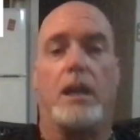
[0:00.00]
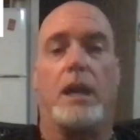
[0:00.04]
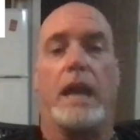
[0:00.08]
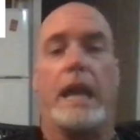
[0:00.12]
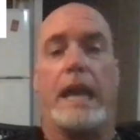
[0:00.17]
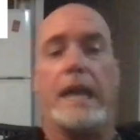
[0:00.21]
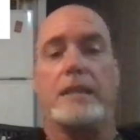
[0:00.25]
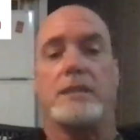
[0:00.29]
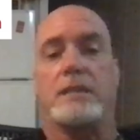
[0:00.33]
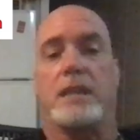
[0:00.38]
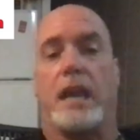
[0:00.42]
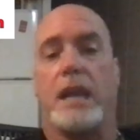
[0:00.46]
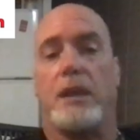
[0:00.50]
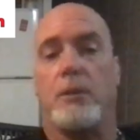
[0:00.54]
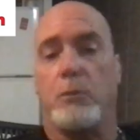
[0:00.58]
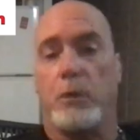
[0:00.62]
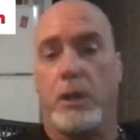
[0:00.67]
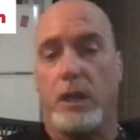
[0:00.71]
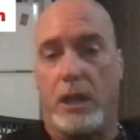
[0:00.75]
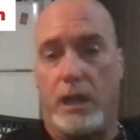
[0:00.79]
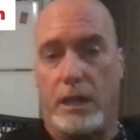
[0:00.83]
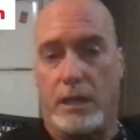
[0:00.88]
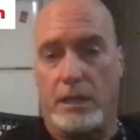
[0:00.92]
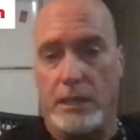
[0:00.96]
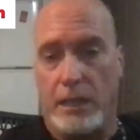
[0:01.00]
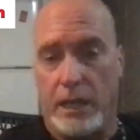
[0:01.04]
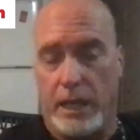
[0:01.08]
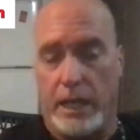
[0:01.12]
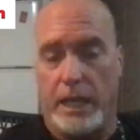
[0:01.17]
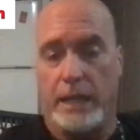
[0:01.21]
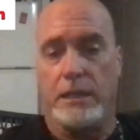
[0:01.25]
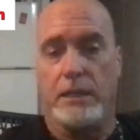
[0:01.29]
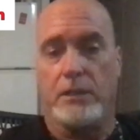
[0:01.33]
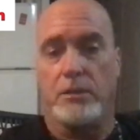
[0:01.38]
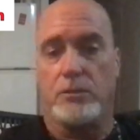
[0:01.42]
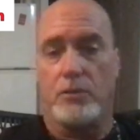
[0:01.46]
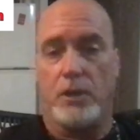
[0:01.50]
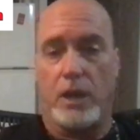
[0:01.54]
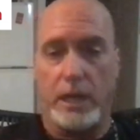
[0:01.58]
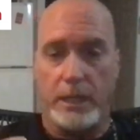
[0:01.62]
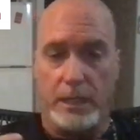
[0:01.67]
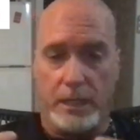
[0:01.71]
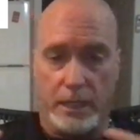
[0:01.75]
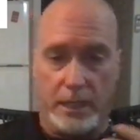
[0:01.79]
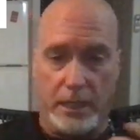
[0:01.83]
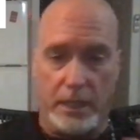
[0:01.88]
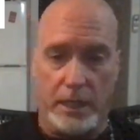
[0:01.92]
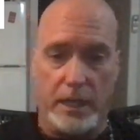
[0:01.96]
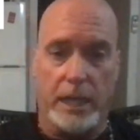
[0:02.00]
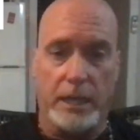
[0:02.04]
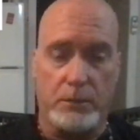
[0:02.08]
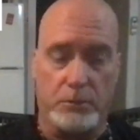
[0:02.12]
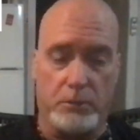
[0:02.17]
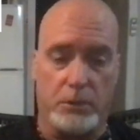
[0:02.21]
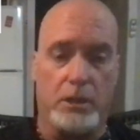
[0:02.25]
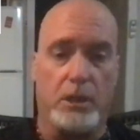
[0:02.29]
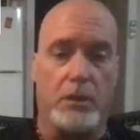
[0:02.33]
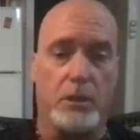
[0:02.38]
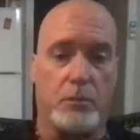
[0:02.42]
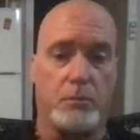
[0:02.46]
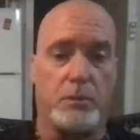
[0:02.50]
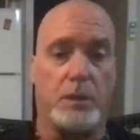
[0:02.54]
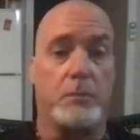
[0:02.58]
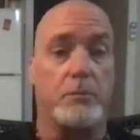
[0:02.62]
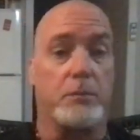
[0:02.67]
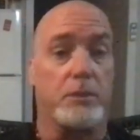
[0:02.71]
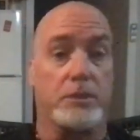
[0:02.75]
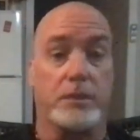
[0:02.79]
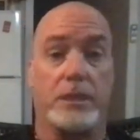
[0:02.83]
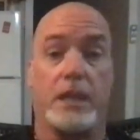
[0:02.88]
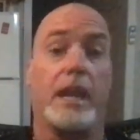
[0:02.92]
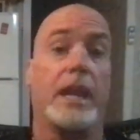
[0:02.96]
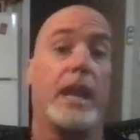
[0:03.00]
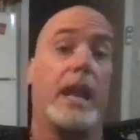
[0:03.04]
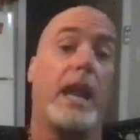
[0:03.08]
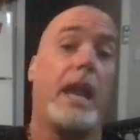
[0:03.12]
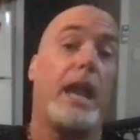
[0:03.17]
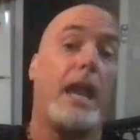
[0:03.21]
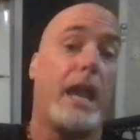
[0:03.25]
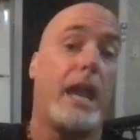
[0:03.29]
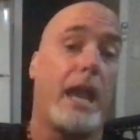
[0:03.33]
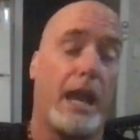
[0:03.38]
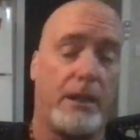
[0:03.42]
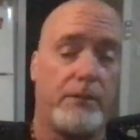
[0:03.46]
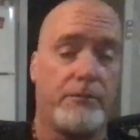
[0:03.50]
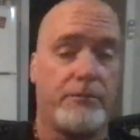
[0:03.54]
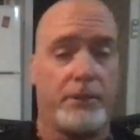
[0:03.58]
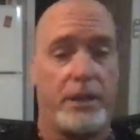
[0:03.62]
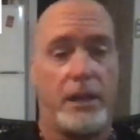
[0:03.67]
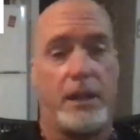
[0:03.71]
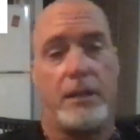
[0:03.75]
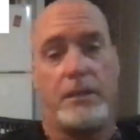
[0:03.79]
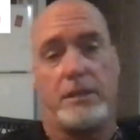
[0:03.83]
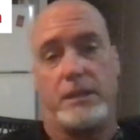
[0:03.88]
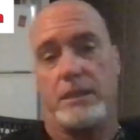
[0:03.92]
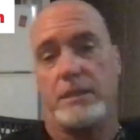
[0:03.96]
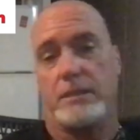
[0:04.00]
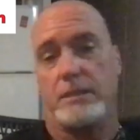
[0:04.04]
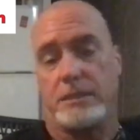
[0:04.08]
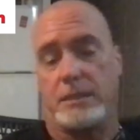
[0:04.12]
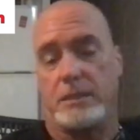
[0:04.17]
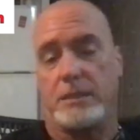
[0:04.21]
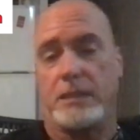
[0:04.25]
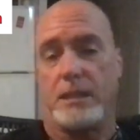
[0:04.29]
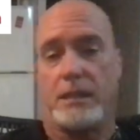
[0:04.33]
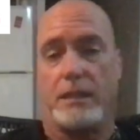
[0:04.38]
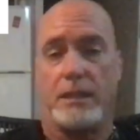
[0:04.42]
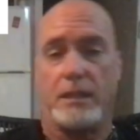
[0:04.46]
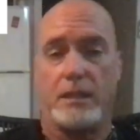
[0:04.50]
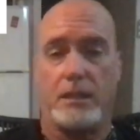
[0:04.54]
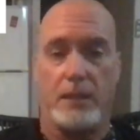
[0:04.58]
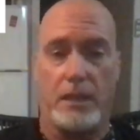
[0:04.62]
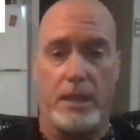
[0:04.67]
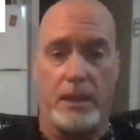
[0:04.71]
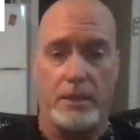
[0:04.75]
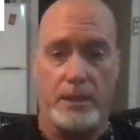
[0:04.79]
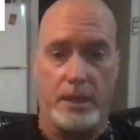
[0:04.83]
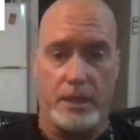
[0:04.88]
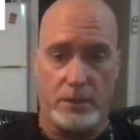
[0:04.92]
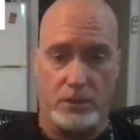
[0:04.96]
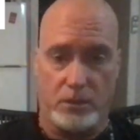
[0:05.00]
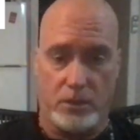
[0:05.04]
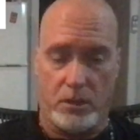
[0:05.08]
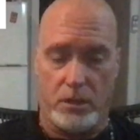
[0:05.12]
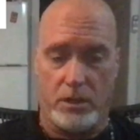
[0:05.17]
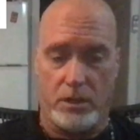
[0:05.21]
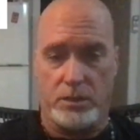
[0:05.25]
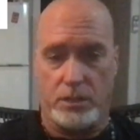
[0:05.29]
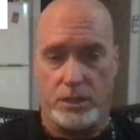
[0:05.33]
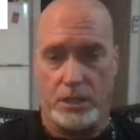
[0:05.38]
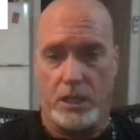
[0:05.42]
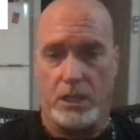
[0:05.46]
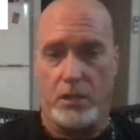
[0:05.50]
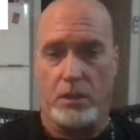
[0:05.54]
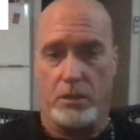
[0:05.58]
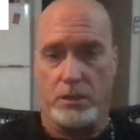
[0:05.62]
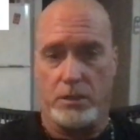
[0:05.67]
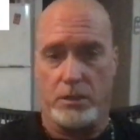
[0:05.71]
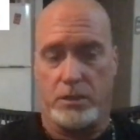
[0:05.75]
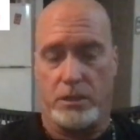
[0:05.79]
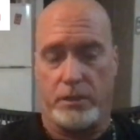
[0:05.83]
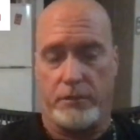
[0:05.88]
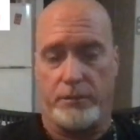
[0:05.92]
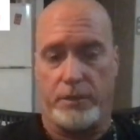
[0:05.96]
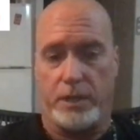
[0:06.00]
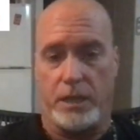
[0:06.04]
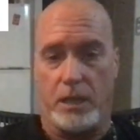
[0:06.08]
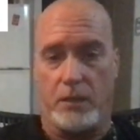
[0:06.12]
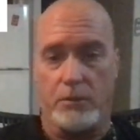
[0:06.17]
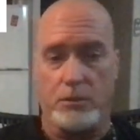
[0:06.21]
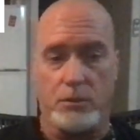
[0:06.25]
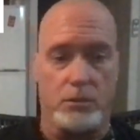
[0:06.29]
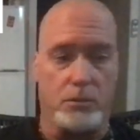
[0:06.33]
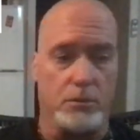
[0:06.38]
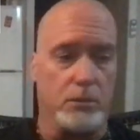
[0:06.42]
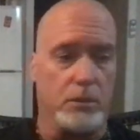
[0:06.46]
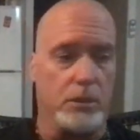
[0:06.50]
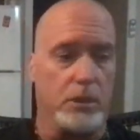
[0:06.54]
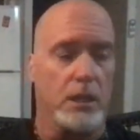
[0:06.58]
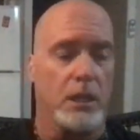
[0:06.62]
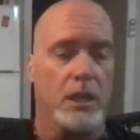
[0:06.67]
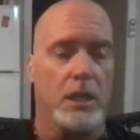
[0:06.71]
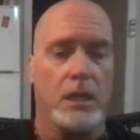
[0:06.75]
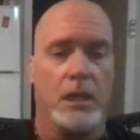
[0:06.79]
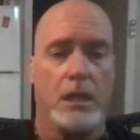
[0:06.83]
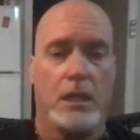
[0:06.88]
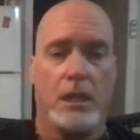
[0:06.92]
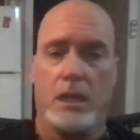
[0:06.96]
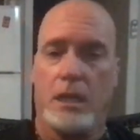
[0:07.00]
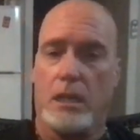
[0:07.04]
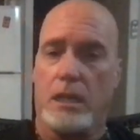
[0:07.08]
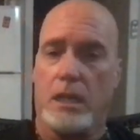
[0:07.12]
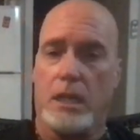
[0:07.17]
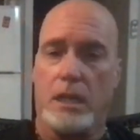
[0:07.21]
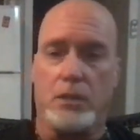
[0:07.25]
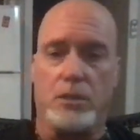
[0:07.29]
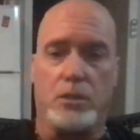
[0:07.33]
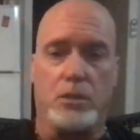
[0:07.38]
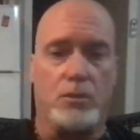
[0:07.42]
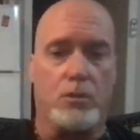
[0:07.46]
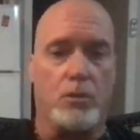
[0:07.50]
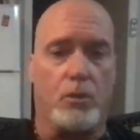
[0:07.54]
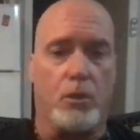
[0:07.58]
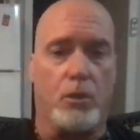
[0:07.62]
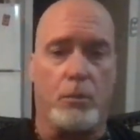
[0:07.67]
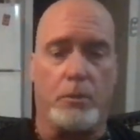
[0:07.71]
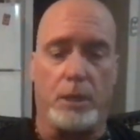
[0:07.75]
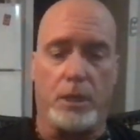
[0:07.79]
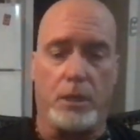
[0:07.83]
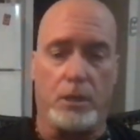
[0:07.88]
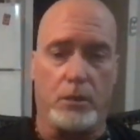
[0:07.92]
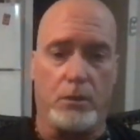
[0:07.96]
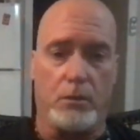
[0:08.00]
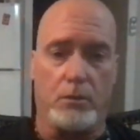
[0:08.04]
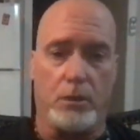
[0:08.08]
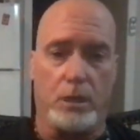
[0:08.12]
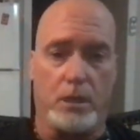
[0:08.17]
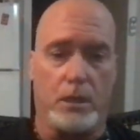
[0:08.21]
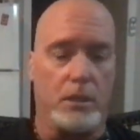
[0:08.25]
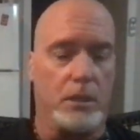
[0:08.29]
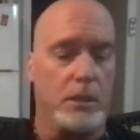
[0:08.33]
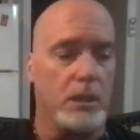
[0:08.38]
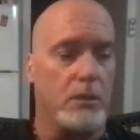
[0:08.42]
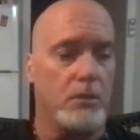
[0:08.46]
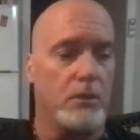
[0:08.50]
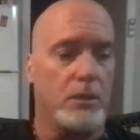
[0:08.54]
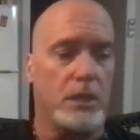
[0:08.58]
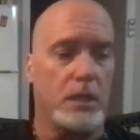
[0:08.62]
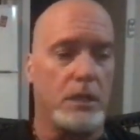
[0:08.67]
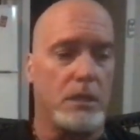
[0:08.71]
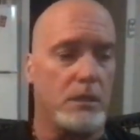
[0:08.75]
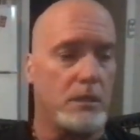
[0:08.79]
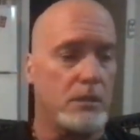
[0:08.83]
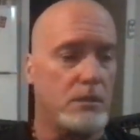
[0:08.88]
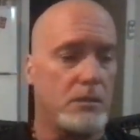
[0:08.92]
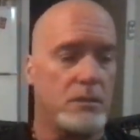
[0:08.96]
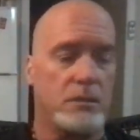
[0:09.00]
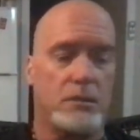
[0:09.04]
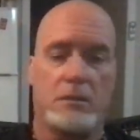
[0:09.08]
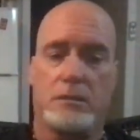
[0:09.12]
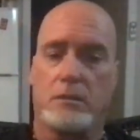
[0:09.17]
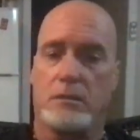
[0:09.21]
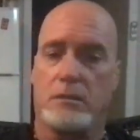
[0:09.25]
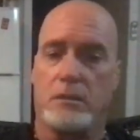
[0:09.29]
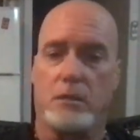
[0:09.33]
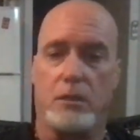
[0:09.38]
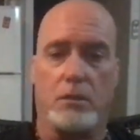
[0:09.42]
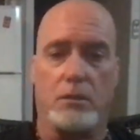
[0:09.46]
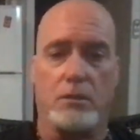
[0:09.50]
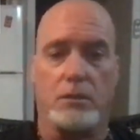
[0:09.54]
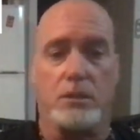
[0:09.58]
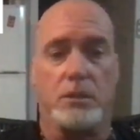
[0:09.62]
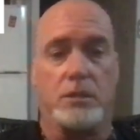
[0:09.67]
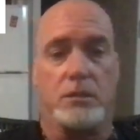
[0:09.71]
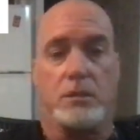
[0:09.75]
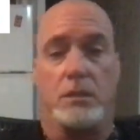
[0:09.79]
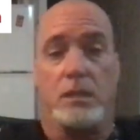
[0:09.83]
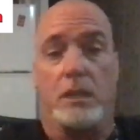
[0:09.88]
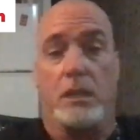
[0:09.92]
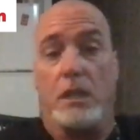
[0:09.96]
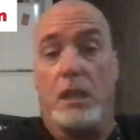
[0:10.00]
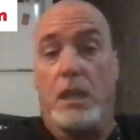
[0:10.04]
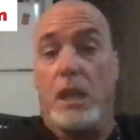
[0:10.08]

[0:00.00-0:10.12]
as I went online and tried to connect with other people saying, hey, I found this, and they started seeing all the stuff that I was doing. they just tore me a new one. Neo-heathens, you know, just did